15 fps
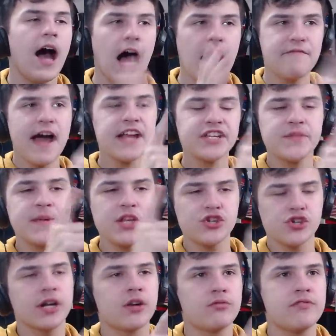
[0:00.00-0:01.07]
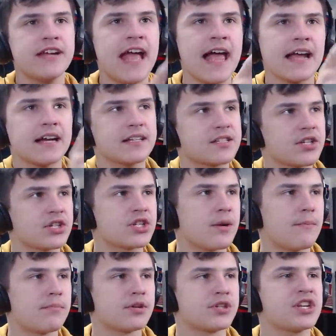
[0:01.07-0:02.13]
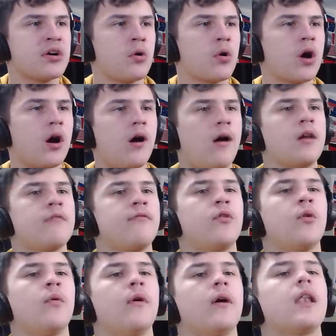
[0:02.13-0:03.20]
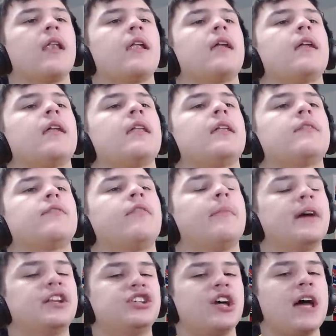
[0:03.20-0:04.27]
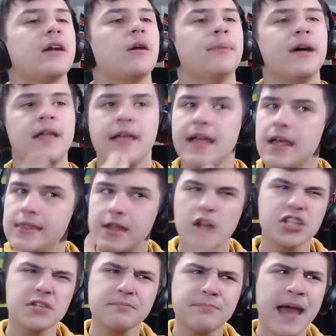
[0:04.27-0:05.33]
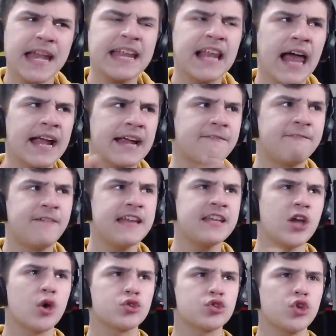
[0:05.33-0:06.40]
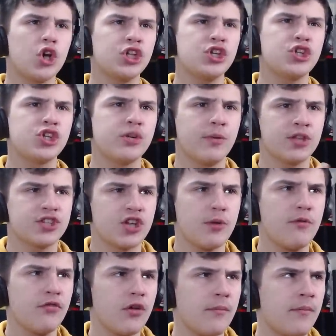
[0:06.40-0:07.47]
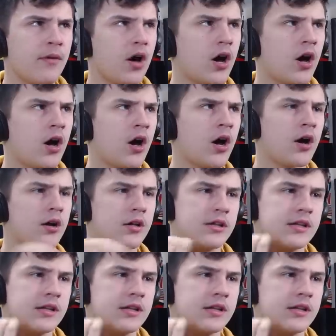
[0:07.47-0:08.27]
I've actually been trying to react to some Brazil carnival for my channel, but there isn't many, like, videos on YouTube, and some of them are